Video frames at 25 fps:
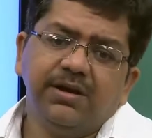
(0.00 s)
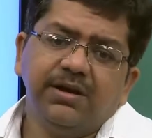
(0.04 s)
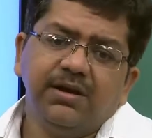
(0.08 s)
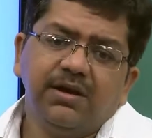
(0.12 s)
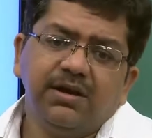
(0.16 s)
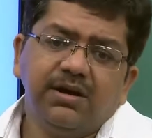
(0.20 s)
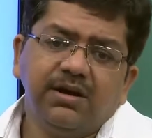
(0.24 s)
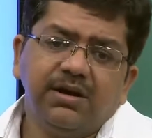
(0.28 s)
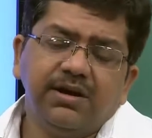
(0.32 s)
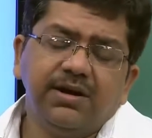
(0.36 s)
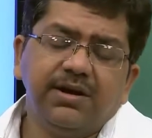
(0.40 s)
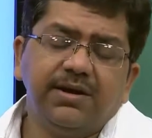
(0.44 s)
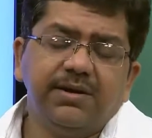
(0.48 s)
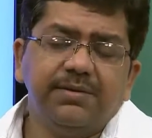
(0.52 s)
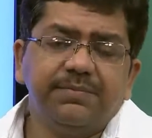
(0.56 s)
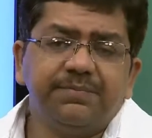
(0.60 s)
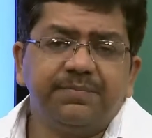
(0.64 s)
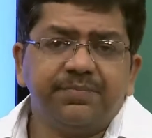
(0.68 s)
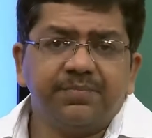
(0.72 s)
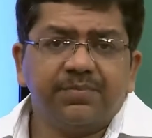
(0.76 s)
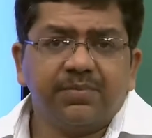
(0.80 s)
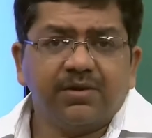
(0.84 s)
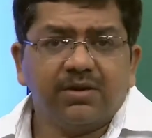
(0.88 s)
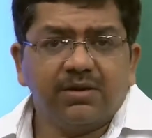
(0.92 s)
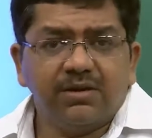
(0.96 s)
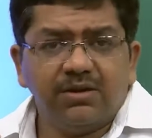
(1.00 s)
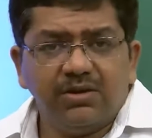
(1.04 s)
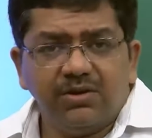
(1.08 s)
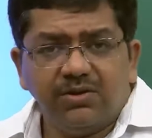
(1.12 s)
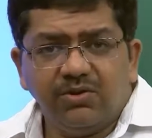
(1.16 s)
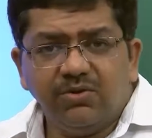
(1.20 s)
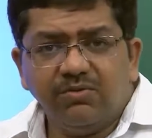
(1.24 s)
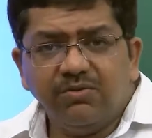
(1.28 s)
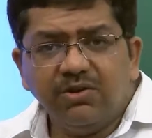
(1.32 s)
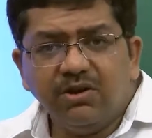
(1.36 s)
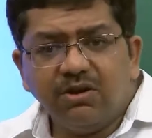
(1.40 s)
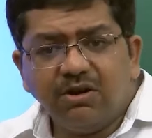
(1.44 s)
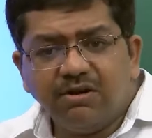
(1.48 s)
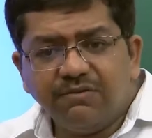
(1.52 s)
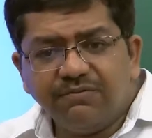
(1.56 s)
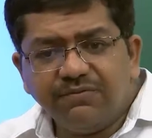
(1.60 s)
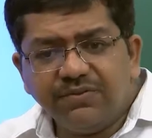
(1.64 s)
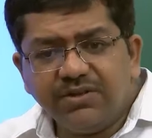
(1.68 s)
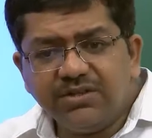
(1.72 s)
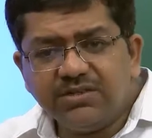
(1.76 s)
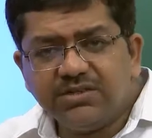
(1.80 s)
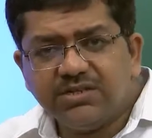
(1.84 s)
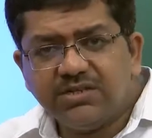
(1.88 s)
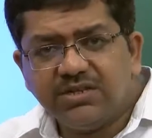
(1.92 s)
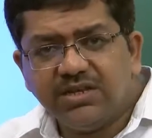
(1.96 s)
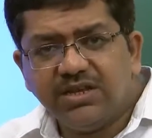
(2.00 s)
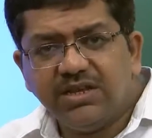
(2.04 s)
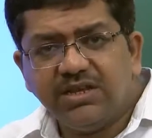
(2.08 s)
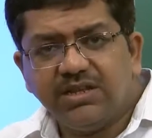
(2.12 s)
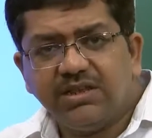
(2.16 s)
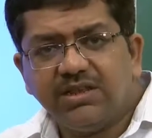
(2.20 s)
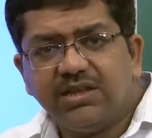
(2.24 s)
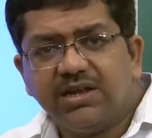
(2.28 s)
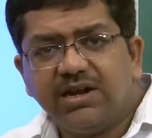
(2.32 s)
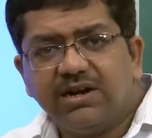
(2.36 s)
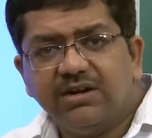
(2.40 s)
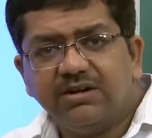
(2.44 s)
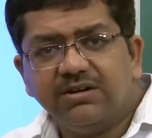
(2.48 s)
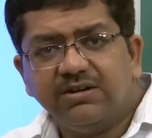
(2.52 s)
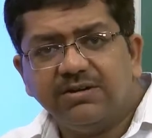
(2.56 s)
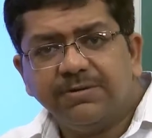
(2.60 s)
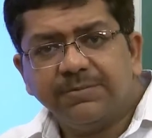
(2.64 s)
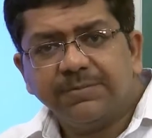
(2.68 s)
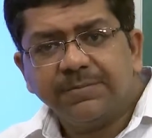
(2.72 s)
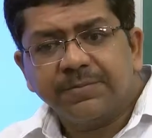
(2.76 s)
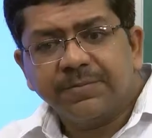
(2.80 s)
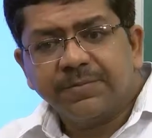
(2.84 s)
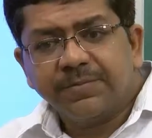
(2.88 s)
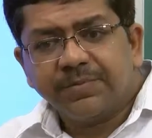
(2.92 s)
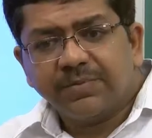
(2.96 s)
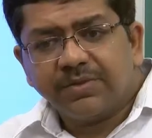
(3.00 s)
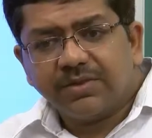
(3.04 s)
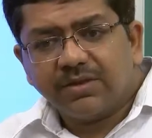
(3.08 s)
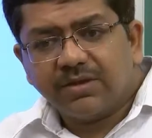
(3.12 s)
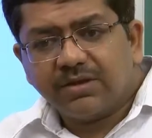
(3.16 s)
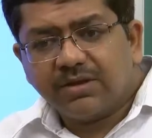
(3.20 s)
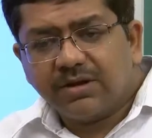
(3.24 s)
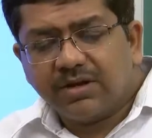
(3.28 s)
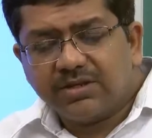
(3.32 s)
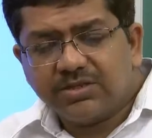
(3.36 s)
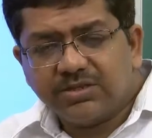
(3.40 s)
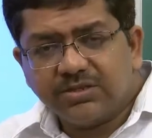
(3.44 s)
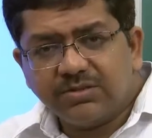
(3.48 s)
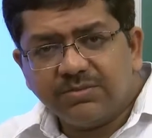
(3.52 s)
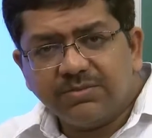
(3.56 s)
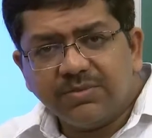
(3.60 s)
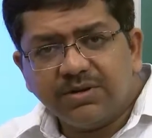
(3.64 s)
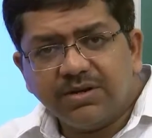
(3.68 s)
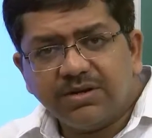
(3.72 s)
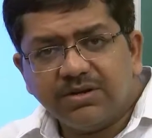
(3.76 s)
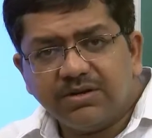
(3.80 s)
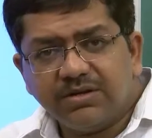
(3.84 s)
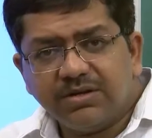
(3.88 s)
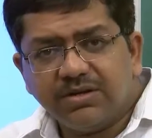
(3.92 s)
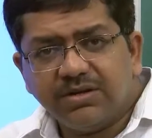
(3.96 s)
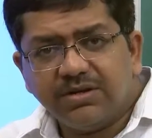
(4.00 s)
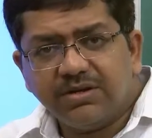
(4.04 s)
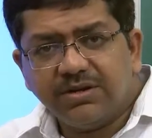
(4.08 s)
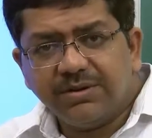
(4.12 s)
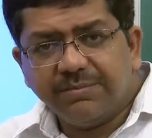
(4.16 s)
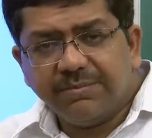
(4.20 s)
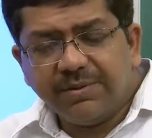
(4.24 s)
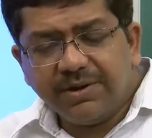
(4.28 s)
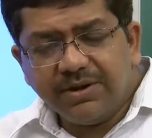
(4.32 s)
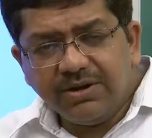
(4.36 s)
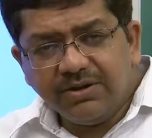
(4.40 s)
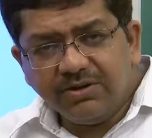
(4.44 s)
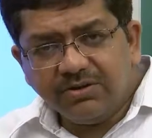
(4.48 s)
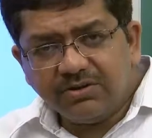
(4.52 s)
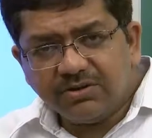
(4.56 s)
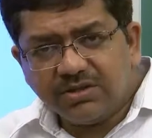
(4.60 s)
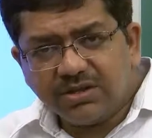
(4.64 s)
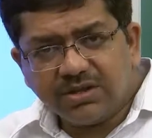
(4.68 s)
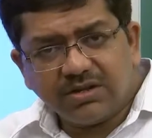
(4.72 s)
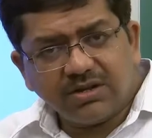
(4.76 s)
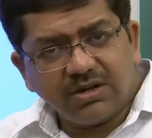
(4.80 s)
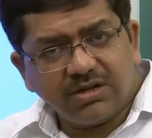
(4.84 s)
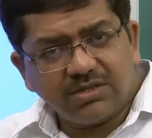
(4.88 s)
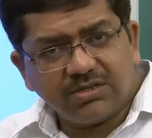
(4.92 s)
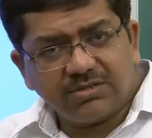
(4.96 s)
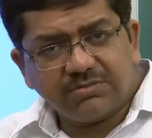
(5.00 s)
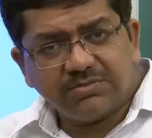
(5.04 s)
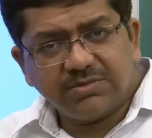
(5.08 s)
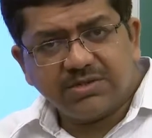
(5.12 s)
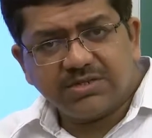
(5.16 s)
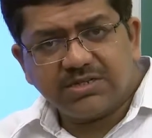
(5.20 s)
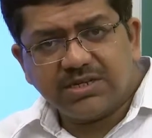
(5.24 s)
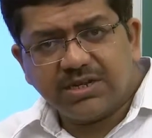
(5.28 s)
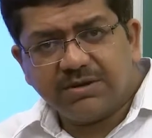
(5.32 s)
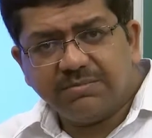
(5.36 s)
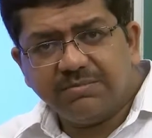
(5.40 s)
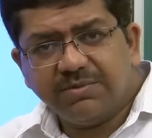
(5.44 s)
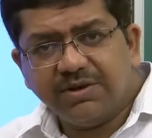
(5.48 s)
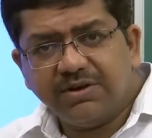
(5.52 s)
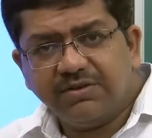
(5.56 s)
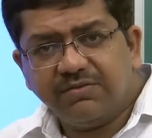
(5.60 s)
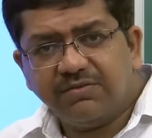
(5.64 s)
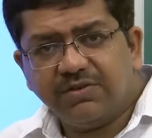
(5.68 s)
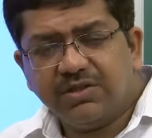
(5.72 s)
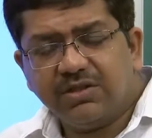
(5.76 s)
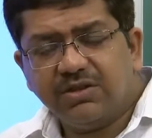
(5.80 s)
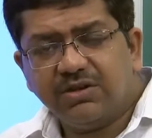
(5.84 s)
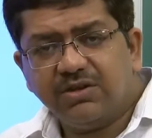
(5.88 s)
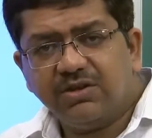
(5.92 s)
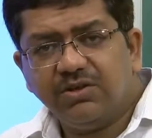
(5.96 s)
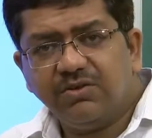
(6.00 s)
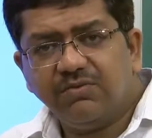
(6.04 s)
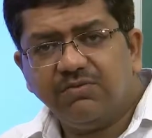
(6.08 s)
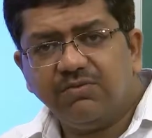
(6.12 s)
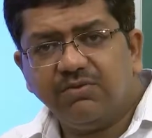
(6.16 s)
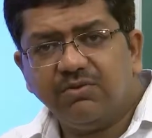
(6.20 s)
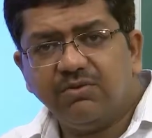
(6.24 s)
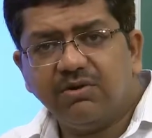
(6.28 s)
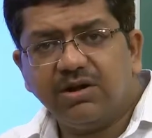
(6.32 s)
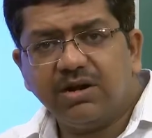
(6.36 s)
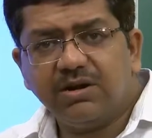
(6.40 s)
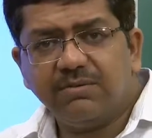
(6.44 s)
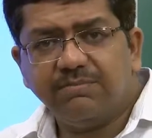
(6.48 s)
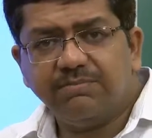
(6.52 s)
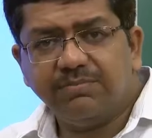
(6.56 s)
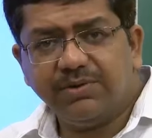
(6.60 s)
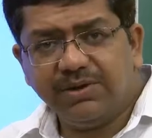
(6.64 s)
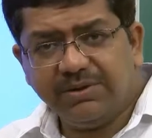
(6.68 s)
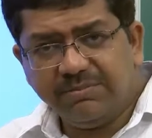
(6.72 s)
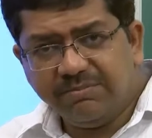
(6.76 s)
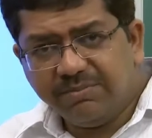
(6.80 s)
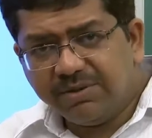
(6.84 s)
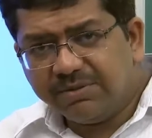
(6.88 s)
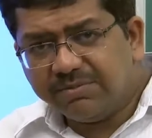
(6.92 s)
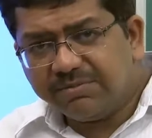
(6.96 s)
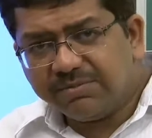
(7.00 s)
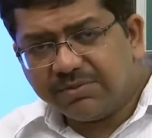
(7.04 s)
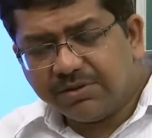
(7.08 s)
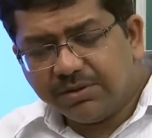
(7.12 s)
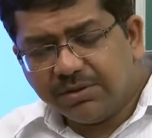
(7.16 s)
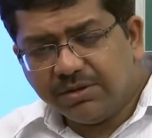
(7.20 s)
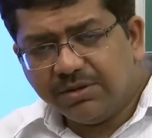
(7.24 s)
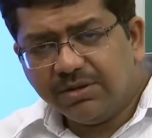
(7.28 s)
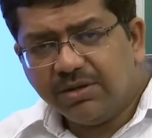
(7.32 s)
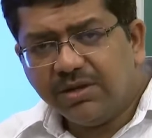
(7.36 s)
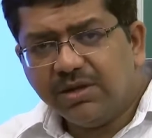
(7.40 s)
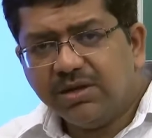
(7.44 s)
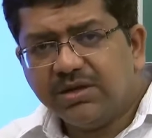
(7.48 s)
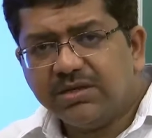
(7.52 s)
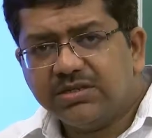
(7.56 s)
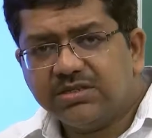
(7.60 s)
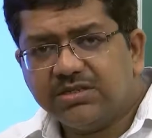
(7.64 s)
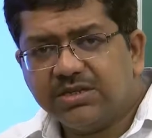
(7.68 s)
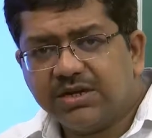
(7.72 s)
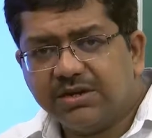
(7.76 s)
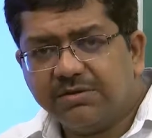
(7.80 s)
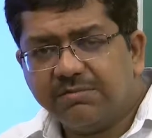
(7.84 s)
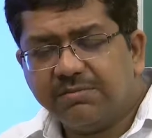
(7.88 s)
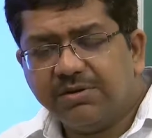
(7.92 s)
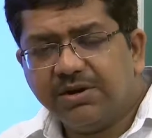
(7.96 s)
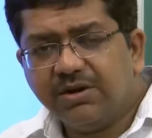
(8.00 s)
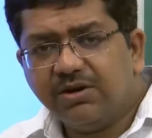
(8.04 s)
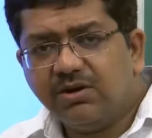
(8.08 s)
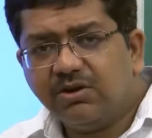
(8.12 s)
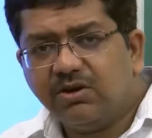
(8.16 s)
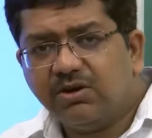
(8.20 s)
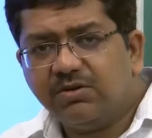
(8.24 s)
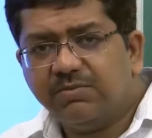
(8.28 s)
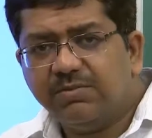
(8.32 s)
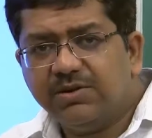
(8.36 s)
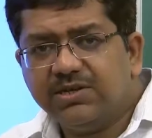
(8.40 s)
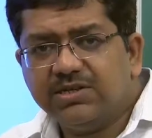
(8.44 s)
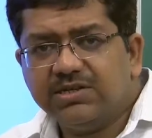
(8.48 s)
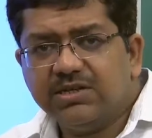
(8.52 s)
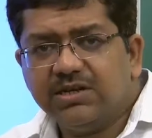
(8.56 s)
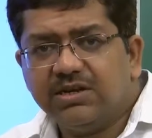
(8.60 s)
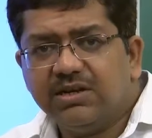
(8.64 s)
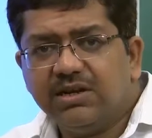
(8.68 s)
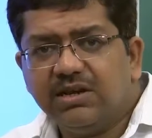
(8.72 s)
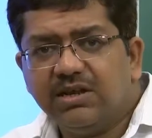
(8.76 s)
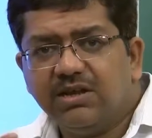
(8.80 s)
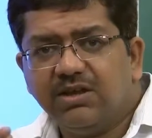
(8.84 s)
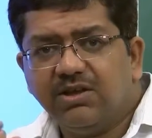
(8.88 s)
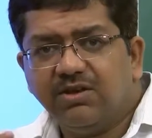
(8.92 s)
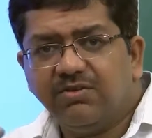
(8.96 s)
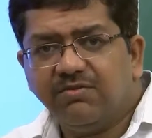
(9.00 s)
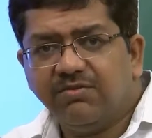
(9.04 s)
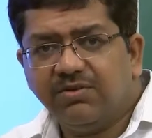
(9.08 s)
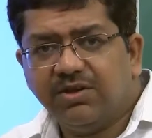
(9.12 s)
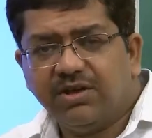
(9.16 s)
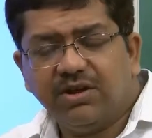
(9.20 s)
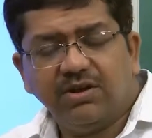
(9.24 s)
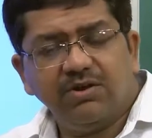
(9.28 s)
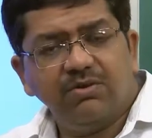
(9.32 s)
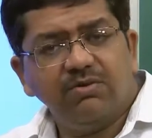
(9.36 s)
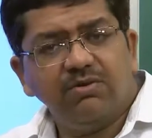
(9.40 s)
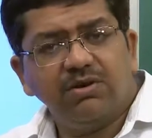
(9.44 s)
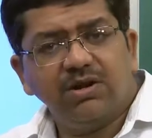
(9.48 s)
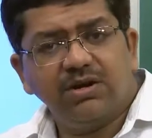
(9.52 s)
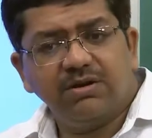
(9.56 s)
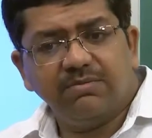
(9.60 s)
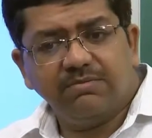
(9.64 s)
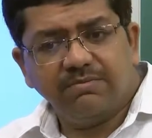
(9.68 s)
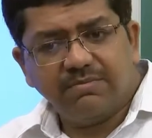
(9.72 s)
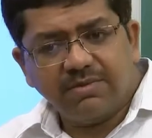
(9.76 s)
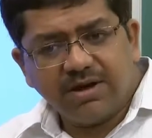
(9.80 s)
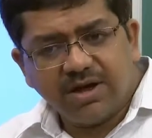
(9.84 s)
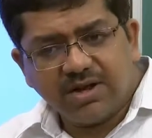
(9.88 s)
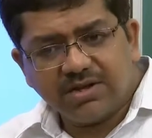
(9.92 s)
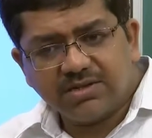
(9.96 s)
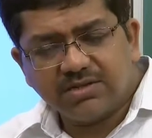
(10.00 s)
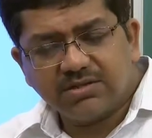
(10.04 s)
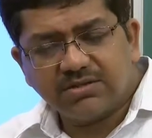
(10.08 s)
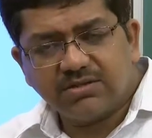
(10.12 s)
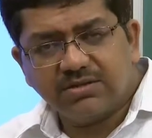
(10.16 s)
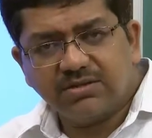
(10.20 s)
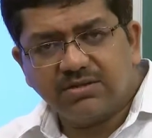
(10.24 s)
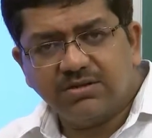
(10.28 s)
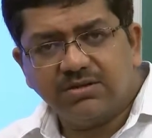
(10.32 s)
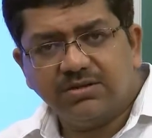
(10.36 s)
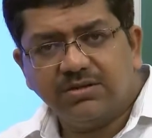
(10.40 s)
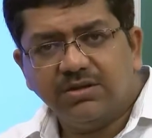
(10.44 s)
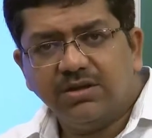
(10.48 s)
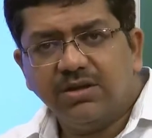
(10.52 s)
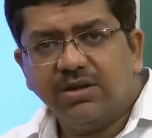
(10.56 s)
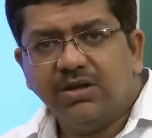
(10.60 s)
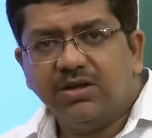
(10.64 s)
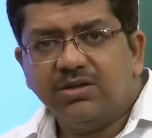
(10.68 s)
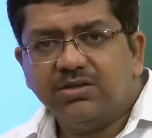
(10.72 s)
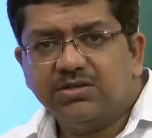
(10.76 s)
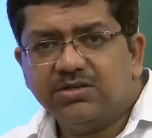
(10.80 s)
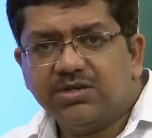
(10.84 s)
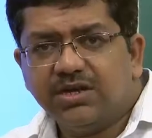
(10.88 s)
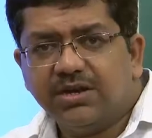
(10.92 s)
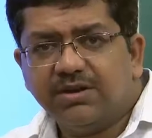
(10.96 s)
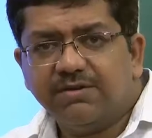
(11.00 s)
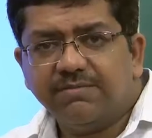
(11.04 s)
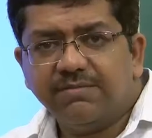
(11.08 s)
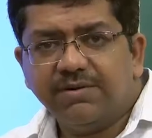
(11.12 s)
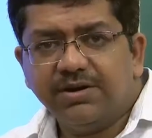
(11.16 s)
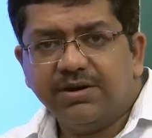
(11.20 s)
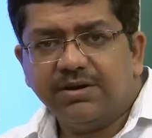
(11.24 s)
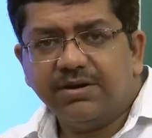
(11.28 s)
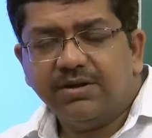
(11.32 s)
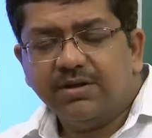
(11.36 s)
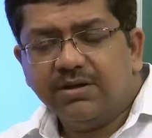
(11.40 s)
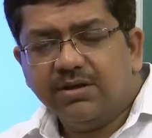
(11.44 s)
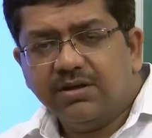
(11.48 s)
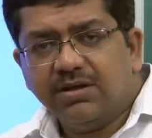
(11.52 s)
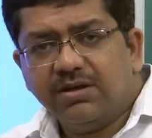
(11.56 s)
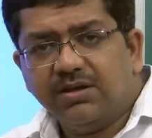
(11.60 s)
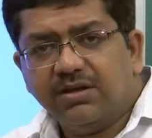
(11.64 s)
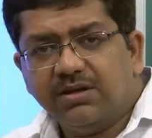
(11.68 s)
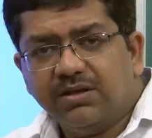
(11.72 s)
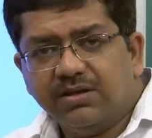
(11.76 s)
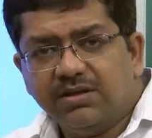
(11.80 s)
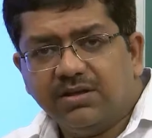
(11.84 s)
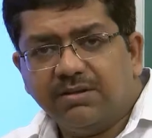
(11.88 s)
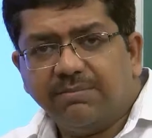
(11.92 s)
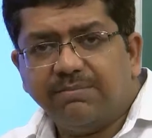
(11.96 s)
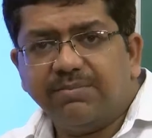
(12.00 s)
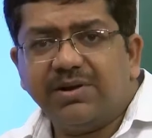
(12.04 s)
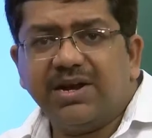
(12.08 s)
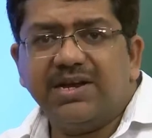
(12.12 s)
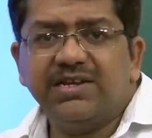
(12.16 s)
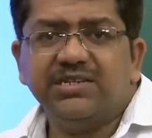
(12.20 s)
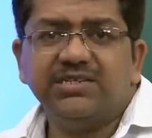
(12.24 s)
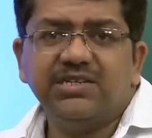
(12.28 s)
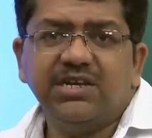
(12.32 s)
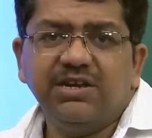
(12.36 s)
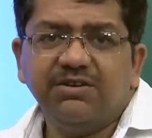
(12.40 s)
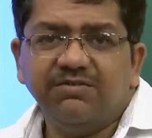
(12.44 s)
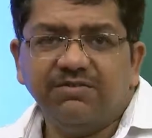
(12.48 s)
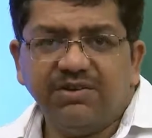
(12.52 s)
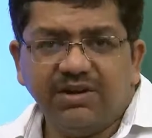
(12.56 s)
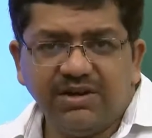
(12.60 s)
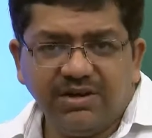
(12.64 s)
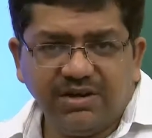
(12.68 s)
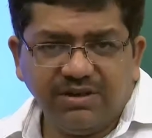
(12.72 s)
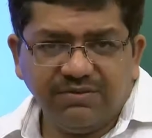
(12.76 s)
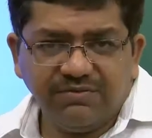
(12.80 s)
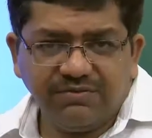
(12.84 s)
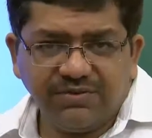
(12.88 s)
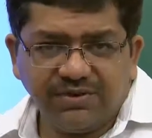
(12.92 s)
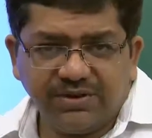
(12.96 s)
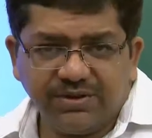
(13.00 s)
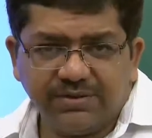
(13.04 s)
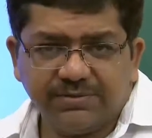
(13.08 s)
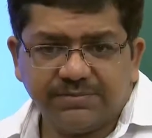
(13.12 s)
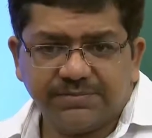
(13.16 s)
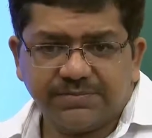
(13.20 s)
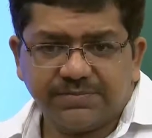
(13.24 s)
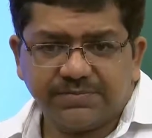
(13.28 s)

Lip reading: And you will often seen that customer depending on the customer segment, whether if you are a premium segment or basically where you are a mass segment, the pricing will differ.